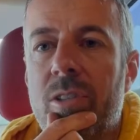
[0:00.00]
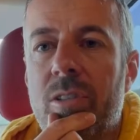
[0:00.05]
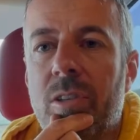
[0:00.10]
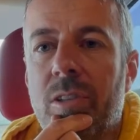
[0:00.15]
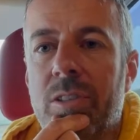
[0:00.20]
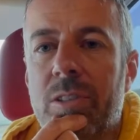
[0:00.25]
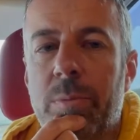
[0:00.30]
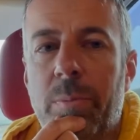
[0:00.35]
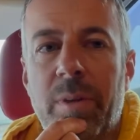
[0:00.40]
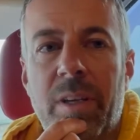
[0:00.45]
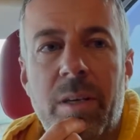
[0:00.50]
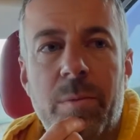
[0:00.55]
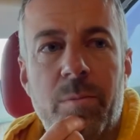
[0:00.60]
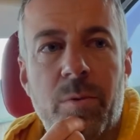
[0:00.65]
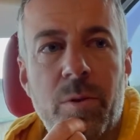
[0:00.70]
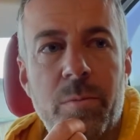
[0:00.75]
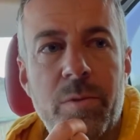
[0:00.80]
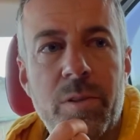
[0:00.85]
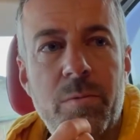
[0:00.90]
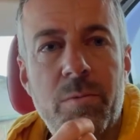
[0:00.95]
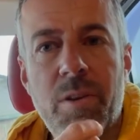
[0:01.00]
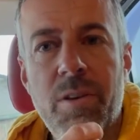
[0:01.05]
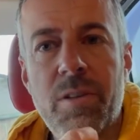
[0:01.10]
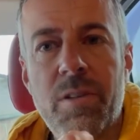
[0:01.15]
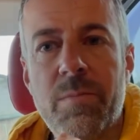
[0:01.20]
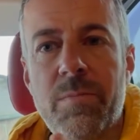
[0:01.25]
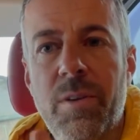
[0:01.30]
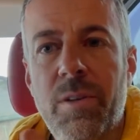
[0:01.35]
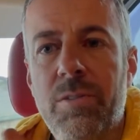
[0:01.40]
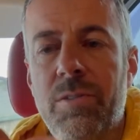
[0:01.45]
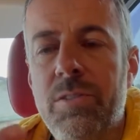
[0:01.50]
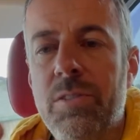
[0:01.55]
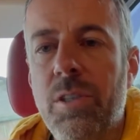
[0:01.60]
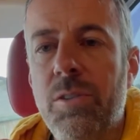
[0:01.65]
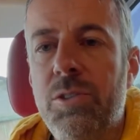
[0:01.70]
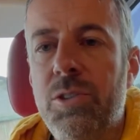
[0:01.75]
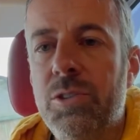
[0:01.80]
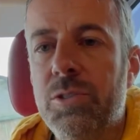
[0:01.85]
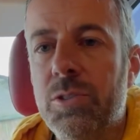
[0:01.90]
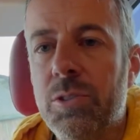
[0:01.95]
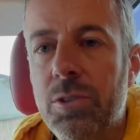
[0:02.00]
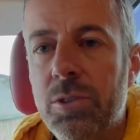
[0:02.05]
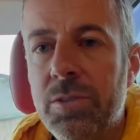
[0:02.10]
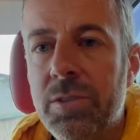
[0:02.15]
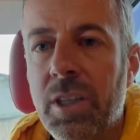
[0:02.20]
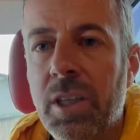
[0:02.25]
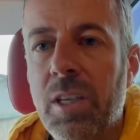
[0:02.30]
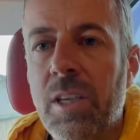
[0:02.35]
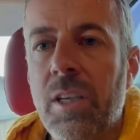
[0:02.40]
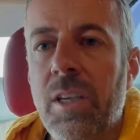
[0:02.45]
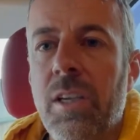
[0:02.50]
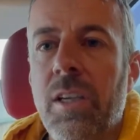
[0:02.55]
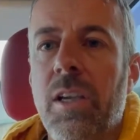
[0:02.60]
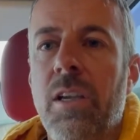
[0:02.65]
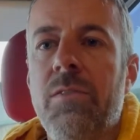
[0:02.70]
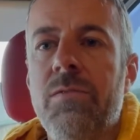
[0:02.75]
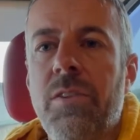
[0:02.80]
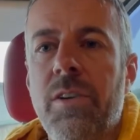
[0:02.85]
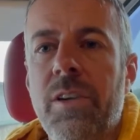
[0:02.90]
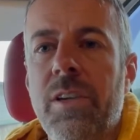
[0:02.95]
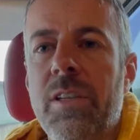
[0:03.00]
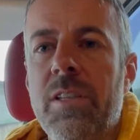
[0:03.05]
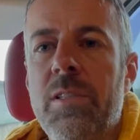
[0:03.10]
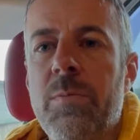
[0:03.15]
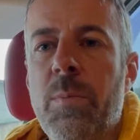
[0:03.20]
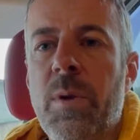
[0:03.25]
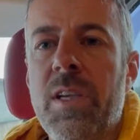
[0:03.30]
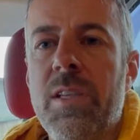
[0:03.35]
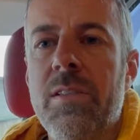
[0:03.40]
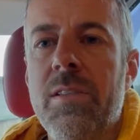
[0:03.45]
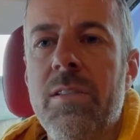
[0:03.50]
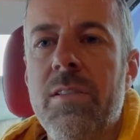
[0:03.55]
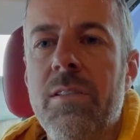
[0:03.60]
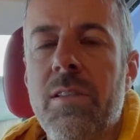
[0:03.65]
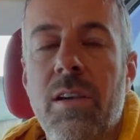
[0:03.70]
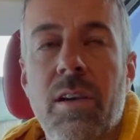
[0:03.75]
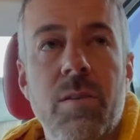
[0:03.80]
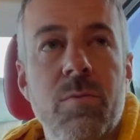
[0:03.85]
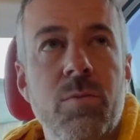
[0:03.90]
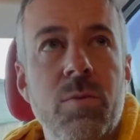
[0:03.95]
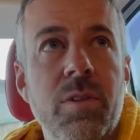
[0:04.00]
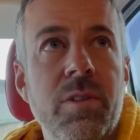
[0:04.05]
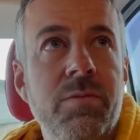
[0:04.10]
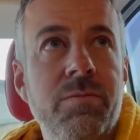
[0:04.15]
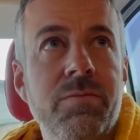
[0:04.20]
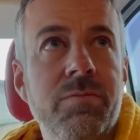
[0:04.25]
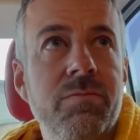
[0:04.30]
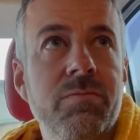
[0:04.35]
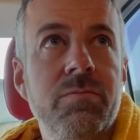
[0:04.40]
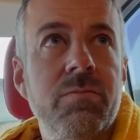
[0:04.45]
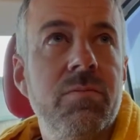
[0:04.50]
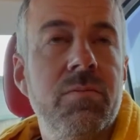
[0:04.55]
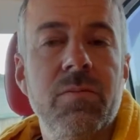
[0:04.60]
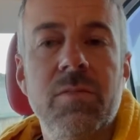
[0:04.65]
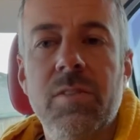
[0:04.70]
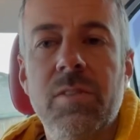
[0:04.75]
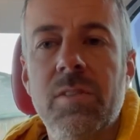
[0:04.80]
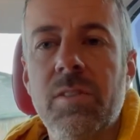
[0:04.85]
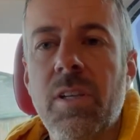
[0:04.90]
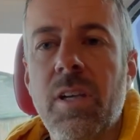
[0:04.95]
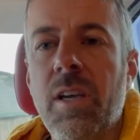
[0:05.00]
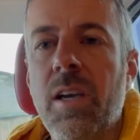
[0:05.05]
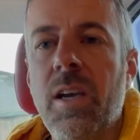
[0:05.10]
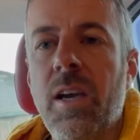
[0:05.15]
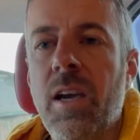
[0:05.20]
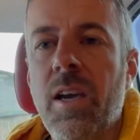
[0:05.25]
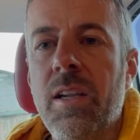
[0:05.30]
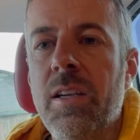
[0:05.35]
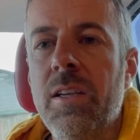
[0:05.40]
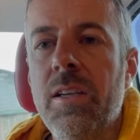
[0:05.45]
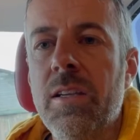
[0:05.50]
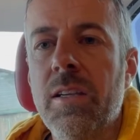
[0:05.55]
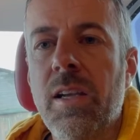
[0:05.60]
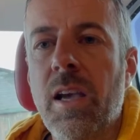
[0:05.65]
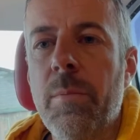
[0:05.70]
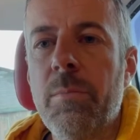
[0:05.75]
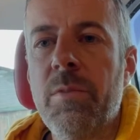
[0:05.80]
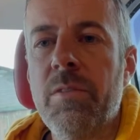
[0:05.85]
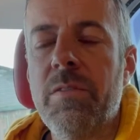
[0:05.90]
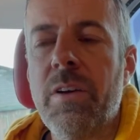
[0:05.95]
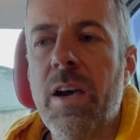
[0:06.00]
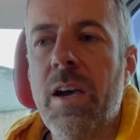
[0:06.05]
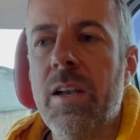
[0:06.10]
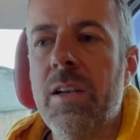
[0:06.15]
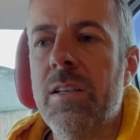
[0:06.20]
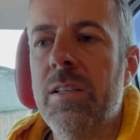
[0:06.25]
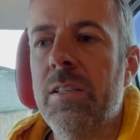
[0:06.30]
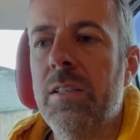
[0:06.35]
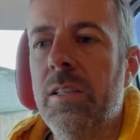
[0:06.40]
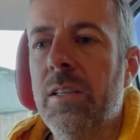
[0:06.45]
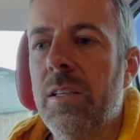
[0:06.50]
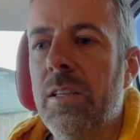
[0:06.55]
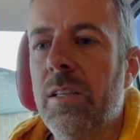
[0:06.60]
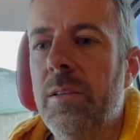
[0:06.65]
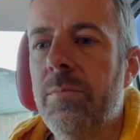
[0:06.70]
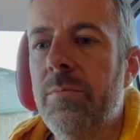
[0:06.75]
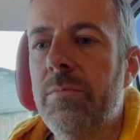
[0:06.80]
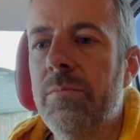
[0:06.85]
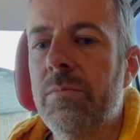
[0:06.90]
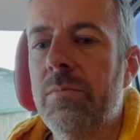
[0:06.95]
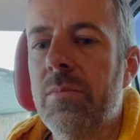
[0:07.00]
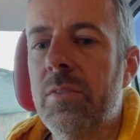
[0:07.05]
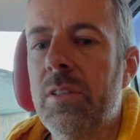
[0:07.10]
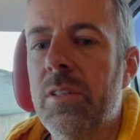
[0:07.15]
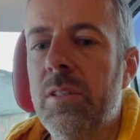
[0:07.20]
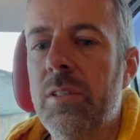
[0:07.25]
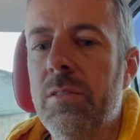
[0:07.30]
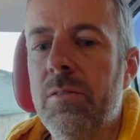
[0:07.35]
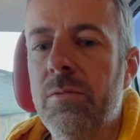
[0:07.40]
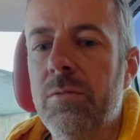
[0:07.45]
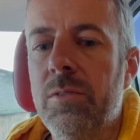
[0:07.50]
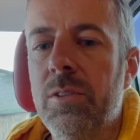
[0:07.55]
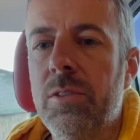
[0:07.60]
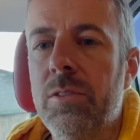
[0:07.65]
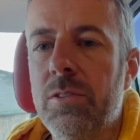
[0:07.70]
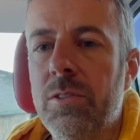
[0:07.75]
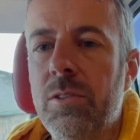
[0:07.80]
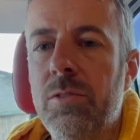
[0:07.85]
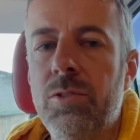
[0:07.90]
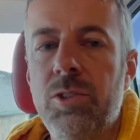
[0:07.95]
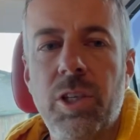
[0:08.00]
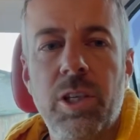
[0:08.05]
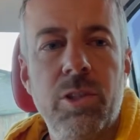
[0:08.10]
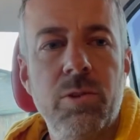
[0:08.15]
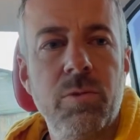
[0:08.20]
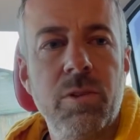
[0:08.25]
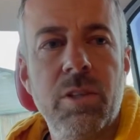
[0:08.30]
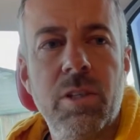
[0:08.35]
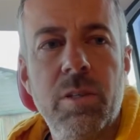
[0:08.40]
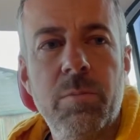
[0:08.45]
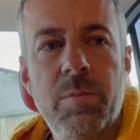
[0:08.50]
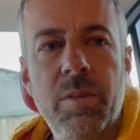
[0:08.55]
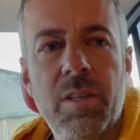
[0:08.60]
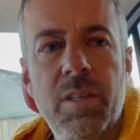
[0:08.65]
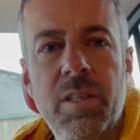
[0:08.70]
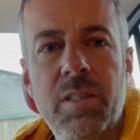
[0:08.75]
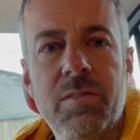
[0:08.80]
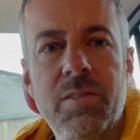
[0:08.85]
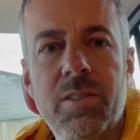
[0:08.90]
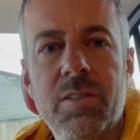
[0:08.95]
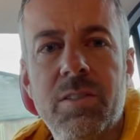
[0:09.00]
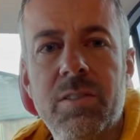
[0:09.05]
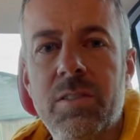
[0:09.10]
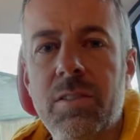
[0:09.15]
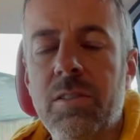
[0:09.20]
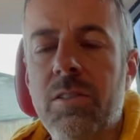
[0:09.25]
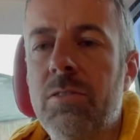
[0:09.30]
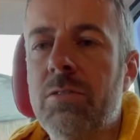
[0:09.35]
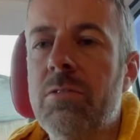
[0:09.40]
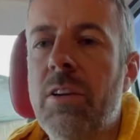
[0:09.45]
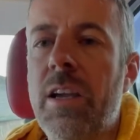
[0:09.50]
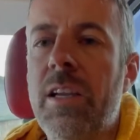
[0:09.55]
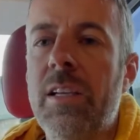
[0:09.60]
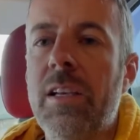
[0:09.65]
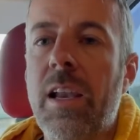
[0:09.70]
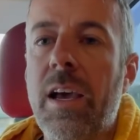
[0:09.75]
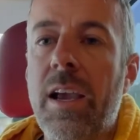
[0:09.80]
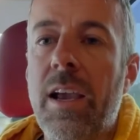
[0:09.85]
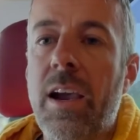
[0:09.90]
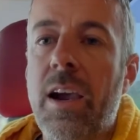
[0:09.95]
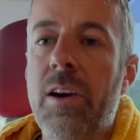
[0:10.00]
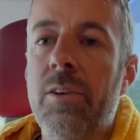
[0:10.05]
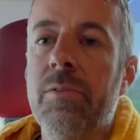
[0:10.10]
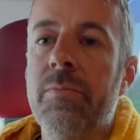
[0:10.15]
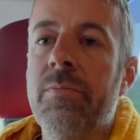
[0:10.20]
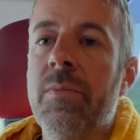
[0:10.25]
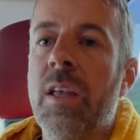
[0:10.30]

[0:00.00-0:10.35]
got to be probably one of the most social, inviting spaces that we've had in a camper van. We do genuinely believe this is a great layout.